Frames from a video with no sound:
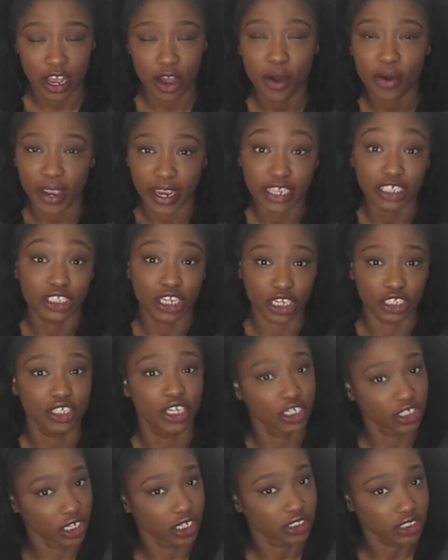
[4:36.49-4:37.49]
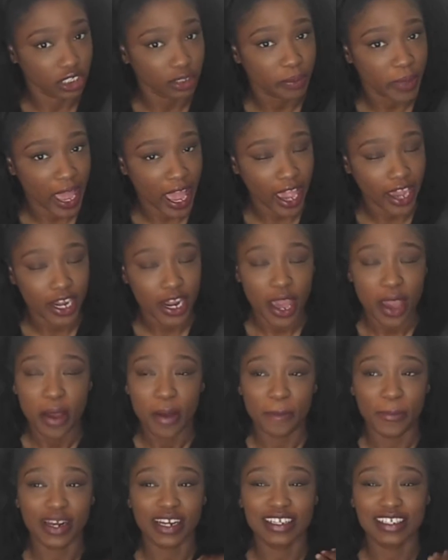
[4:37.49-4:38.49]
Okay, it does look bad,
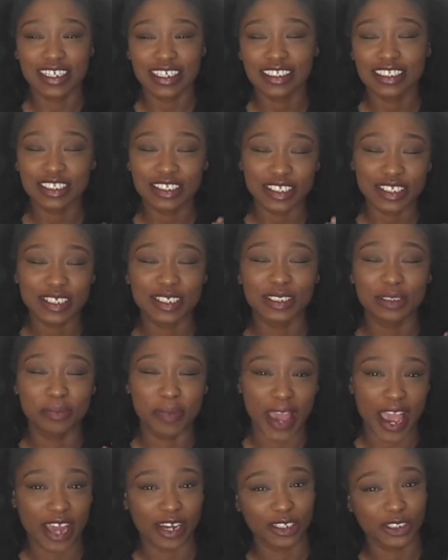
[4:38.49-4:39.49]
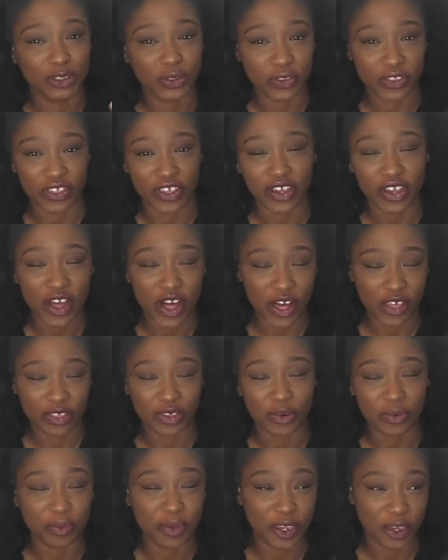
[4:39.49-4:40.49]
but it doesn't look as bad as you think
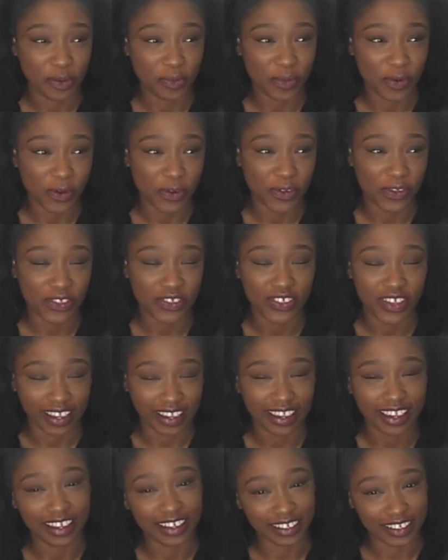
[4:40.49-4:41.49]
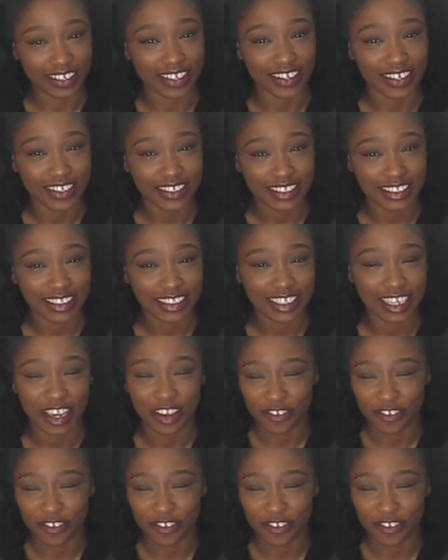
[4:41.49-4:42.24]
other people think it looks,